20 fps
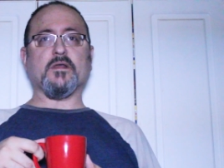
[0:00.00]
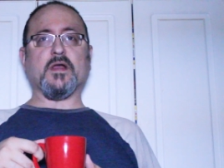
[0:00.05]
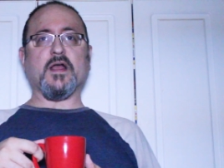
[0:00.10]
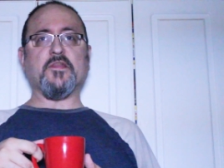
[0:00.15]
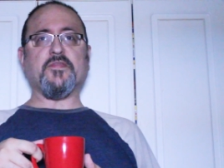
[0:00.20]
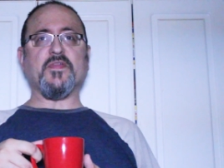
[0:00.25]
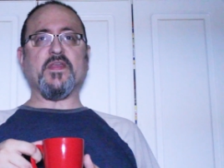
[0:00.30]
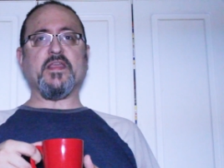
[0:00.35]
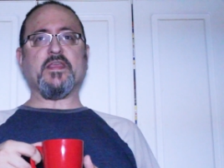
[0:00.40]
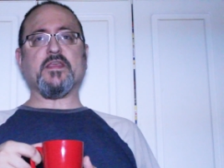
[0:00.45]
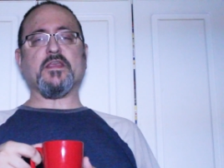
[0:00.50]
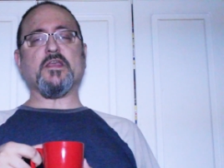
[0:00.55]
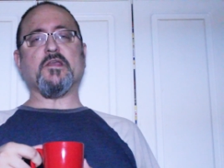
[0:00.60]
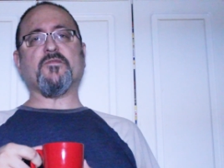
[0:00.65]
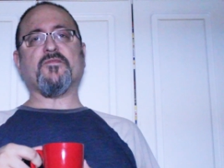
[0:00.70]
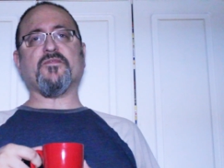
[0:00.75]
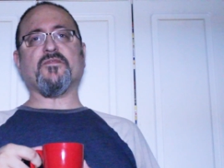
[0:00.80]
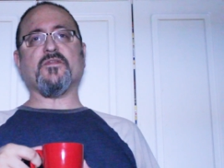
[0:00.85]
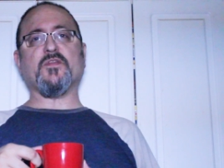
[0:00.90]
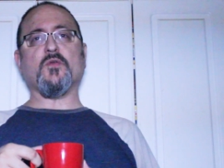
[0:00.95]
I think
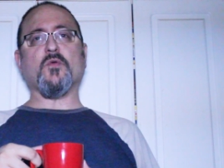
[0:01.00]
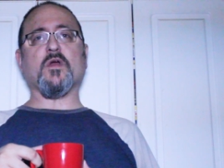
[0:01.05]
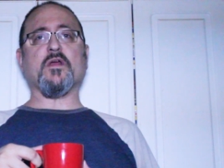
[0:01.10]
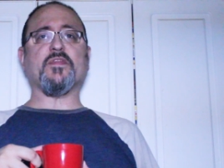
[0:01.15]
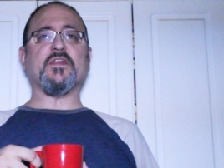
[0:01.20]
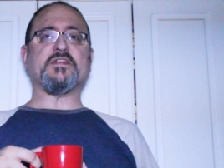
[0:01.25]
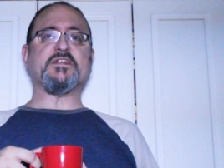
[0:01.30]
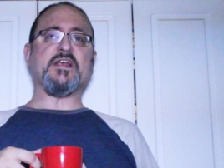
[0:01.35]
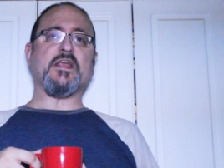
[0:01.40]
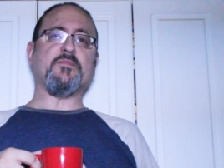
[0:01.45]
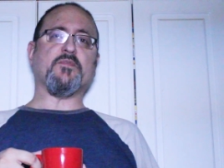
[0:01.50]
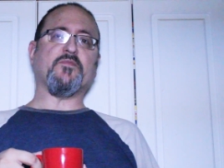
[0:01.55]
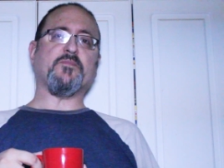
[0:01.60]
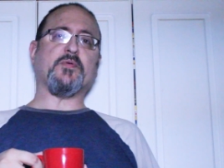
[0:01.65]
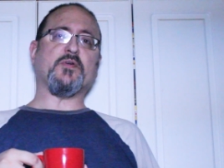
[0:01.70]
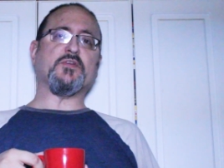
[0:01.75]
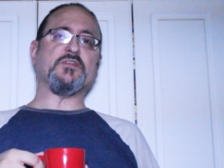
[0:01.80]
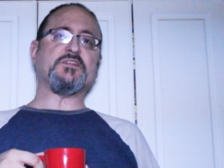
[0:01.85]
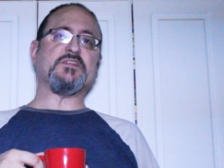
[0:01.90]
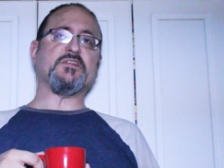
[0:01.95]
if you are the type of
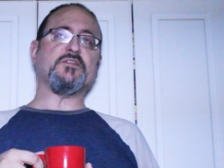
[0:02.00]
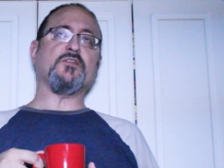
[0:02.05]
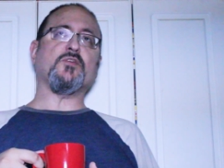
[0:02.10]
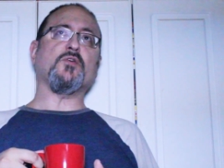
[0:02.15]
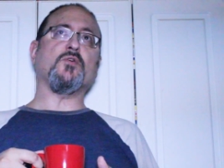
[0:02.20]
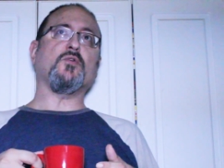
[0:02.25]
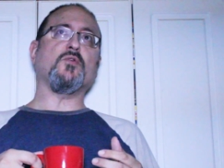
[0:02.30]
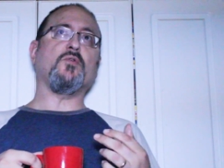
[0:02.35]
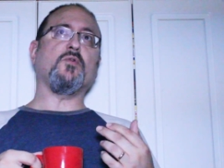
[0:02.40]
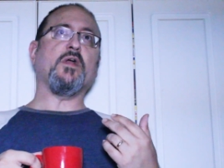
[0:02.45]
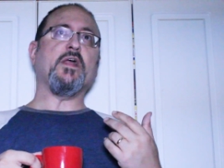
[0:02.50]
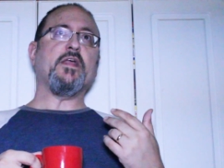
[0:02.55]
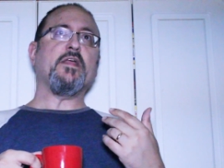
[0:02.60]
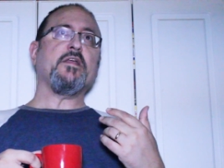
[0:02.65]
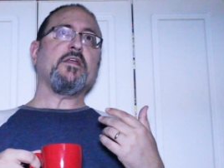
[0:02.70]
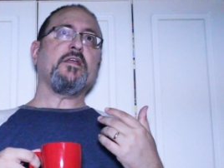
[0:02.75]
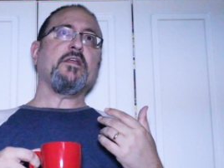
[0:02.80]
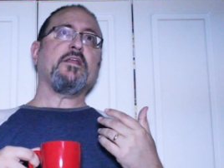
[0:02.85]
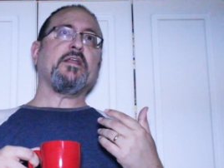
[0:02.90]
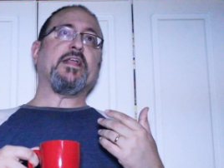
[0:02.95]
person who
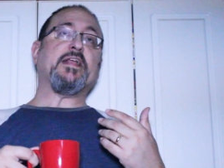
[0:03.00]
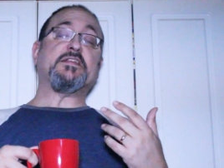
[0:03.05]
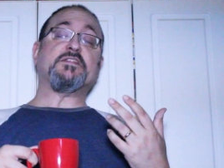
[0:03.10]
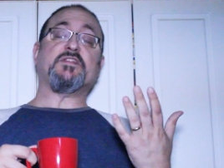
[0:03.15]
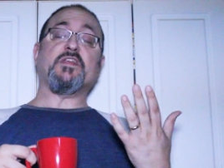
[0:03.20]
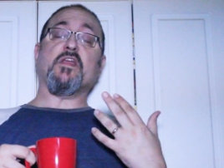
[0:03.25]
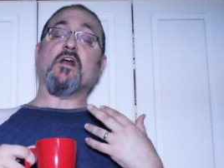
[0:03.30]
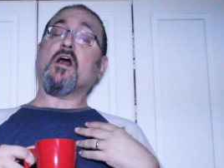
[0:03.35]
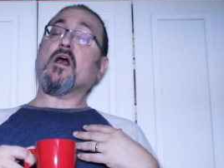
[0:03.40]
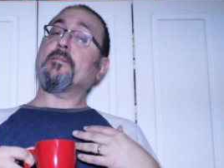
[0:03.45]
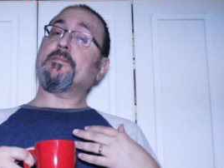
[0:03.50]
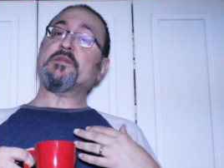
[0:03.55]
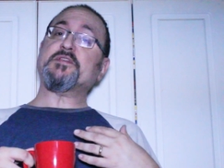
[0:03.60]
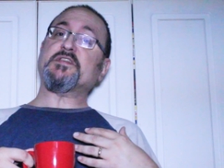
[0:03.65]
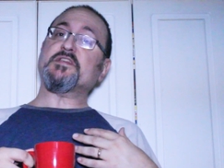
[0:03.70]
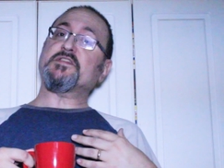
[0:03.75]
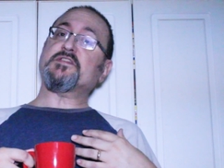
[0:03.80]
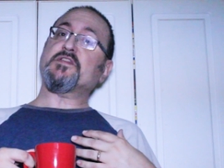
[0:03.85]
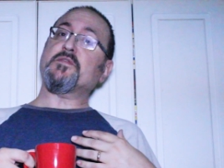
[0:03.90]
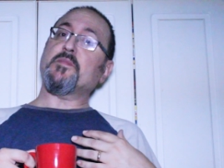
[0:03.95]
is the
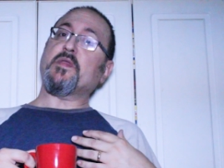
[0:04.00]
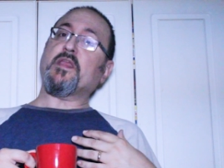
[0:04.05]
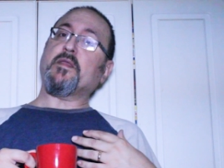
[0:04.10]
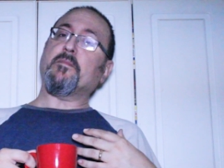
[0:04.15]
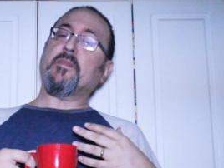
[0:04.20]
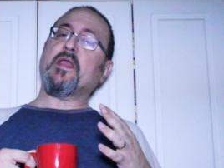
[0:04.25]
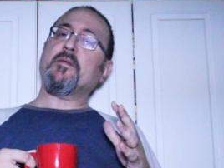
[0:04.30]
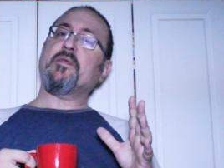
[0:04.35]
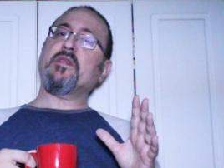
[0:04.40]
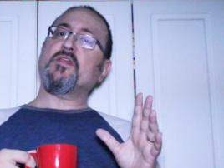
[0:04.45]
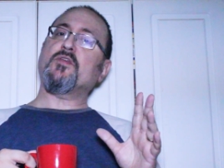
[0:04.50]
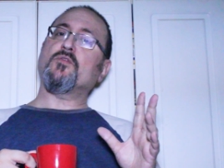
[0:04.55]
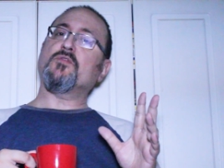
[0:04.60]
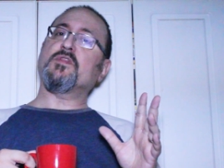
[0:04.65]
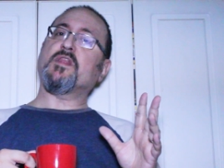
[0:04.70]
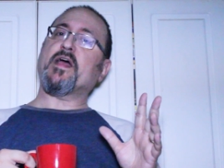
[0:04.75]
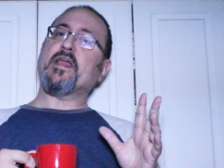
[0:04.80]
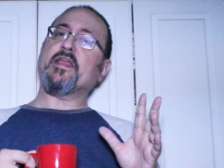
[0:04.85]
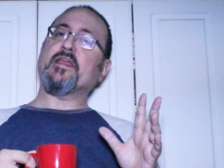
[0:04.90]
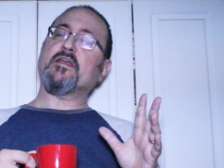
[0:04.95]
opposite to me, maybe you
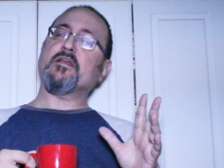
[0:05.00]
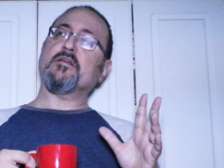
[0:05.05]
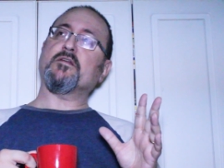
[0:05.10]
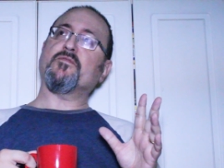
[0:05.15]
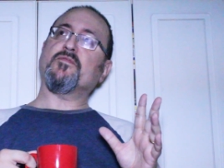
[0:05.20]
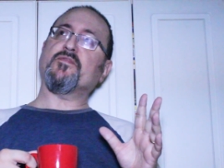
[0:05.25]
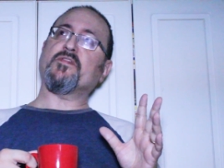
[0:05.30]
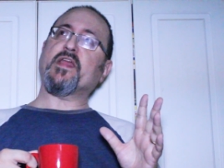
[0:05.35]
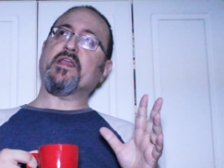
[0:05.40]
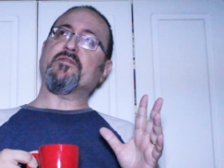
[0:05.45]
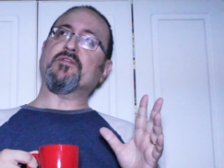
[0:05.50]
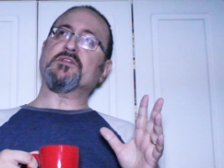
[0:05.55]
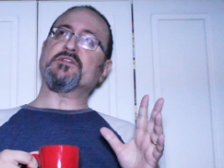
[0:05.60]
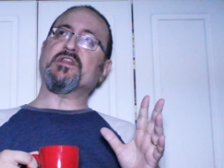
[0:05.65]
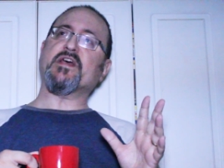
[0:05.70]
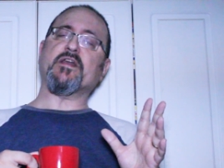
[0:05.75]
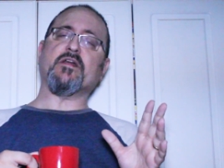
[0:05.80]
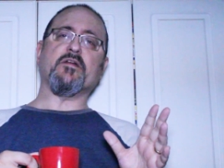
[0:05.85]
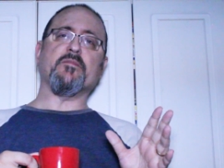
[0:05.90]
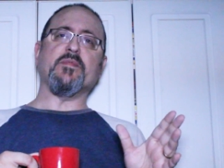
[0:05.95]
like flavors
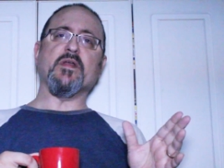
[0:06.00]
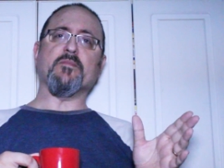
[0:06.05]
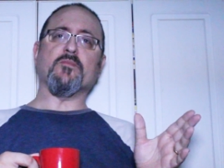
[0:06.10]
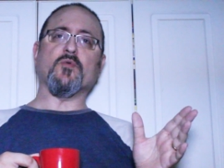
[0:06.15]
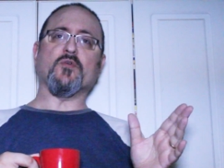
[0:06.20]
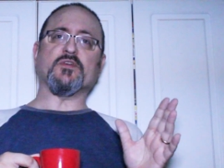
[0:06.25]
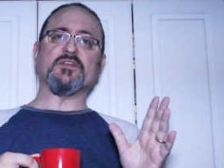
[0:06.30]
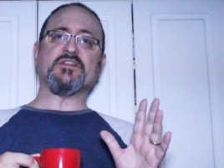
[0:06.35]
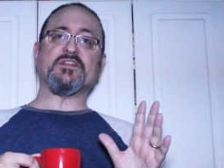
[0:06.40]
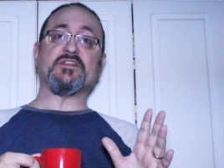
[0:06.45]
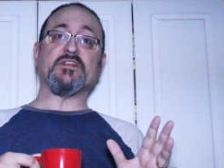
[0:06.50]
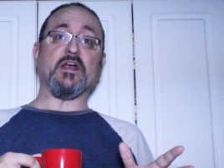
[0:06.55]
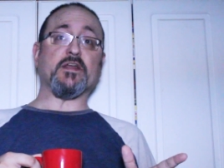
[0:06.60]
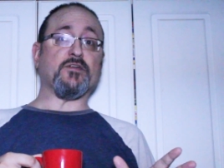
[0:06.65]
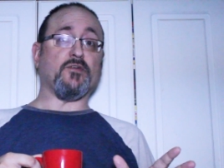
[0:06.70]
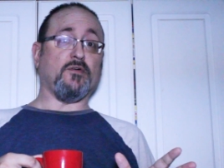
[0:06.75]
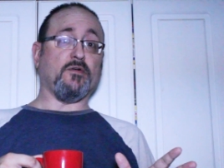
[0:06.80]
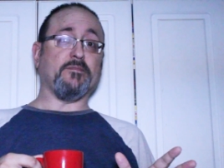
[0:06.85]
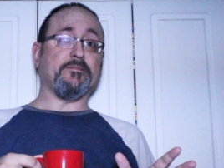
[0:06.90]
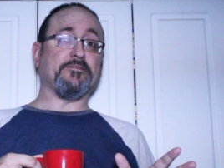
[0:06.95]
that are a bit more
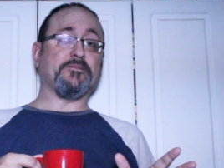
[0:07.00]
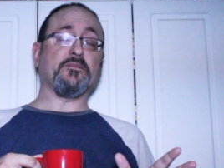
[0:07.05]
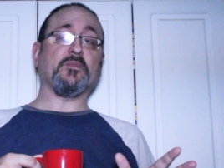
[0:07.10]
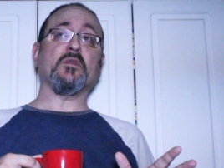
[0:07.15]
subtle.